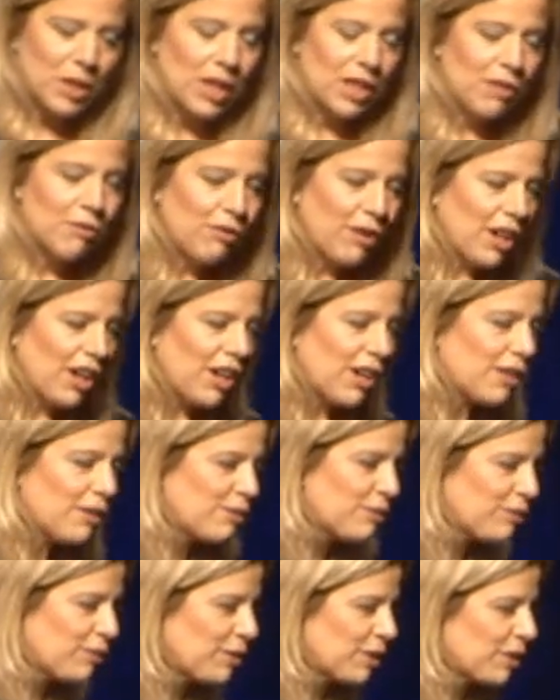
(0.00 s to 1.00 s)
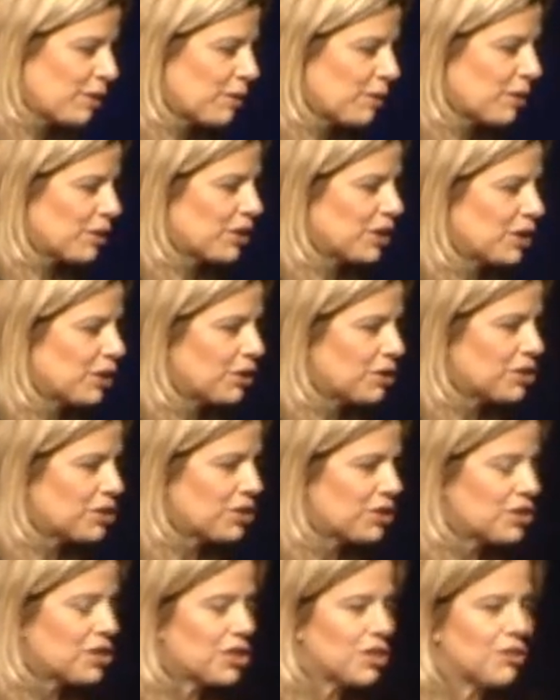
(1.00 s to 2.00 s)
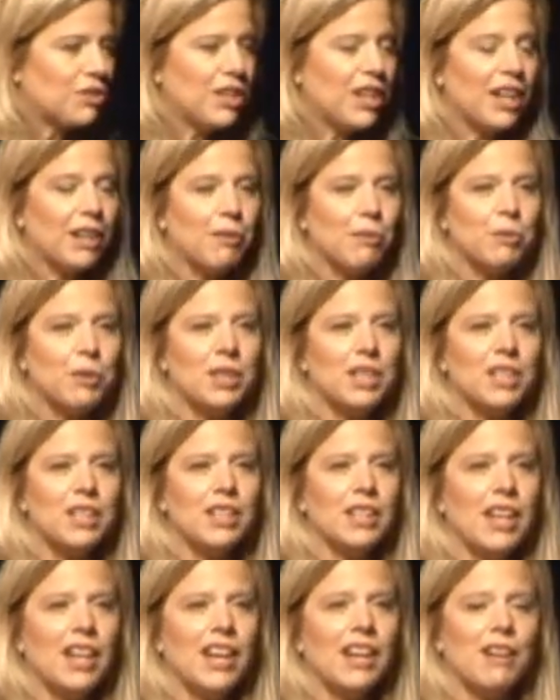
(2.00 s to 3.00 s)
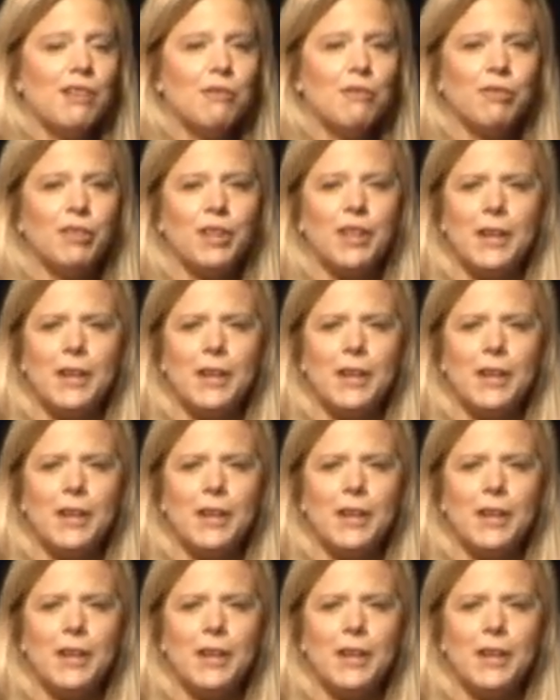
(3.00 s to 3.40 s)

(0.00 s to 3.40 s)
evolve the culture so that we have